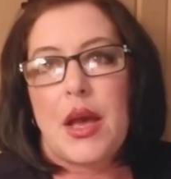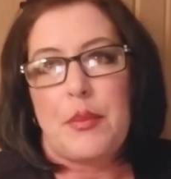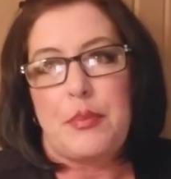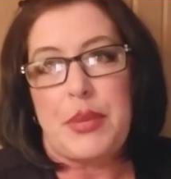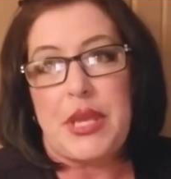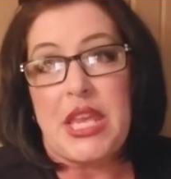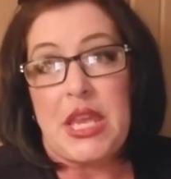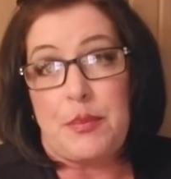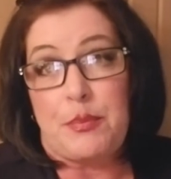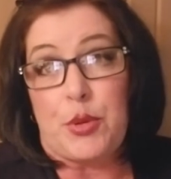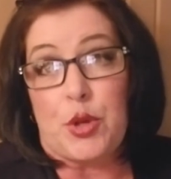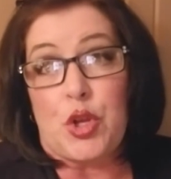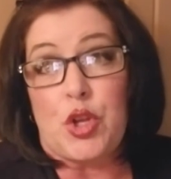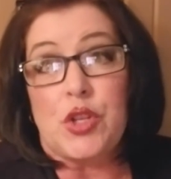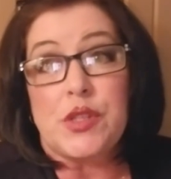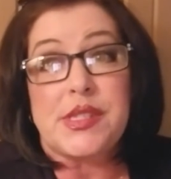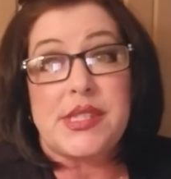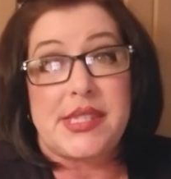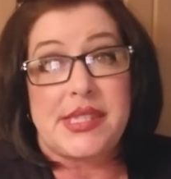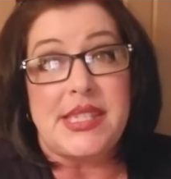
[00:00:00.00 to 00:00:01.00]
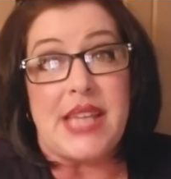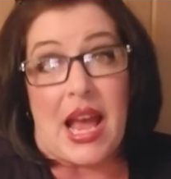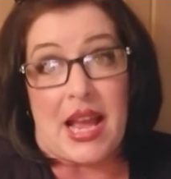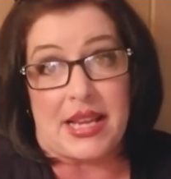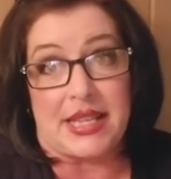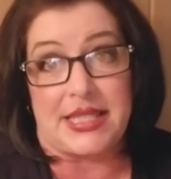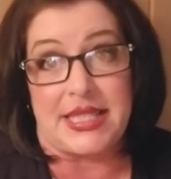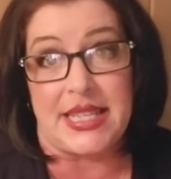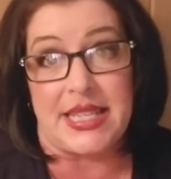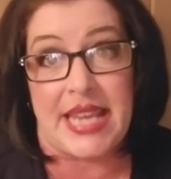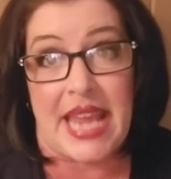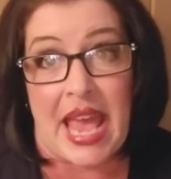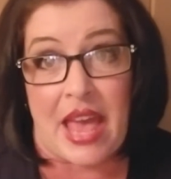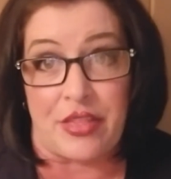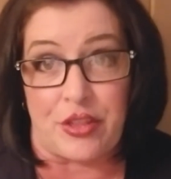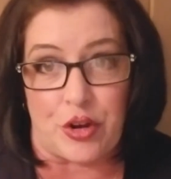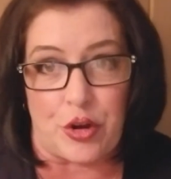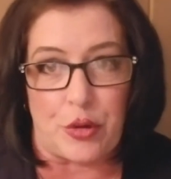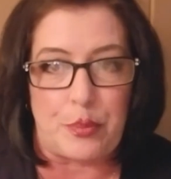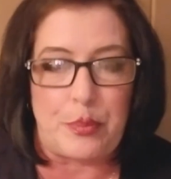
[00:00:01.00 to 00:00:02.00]
people stuck
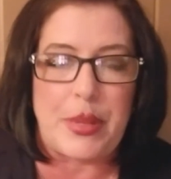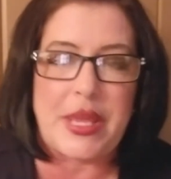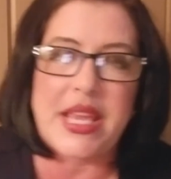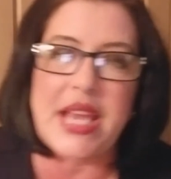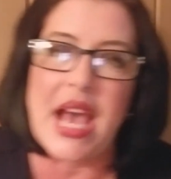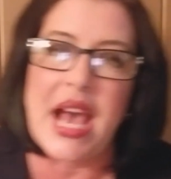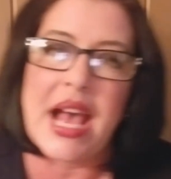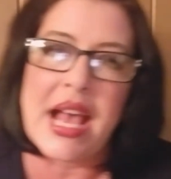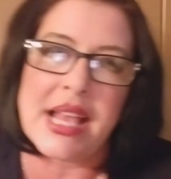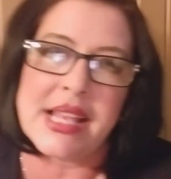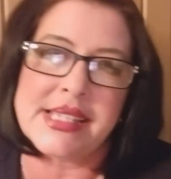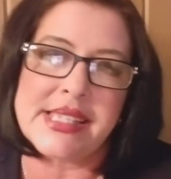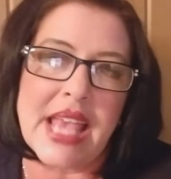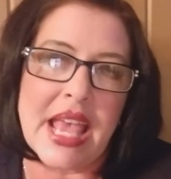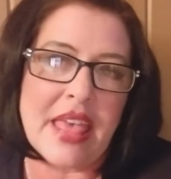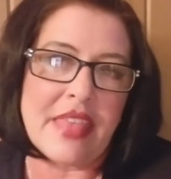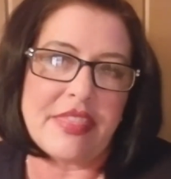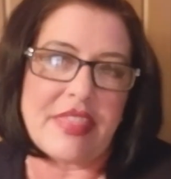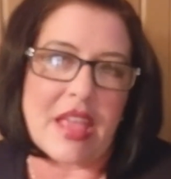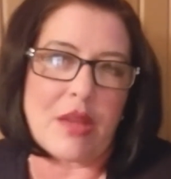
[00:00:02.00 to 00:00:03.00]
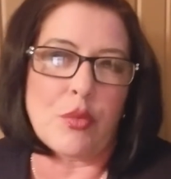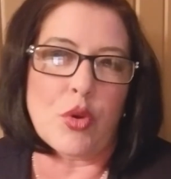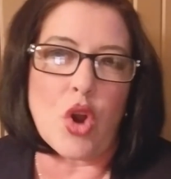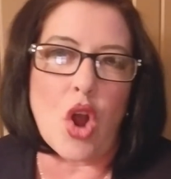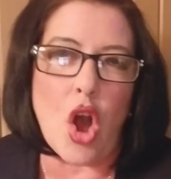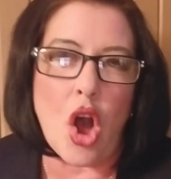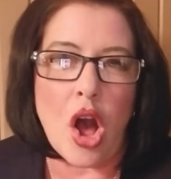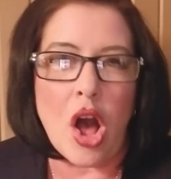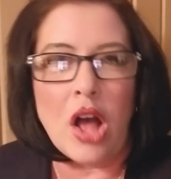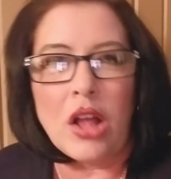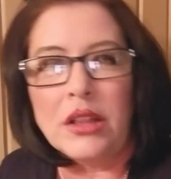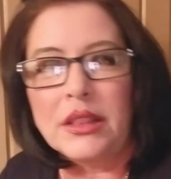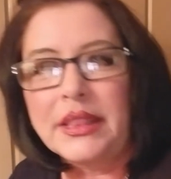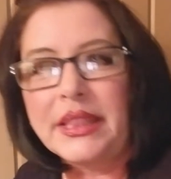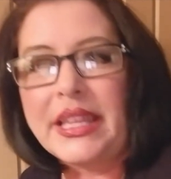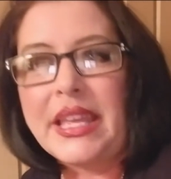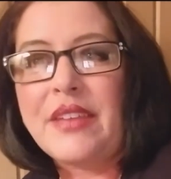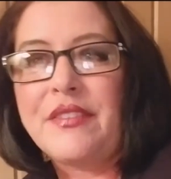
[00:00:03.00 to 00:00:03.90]
together because they were all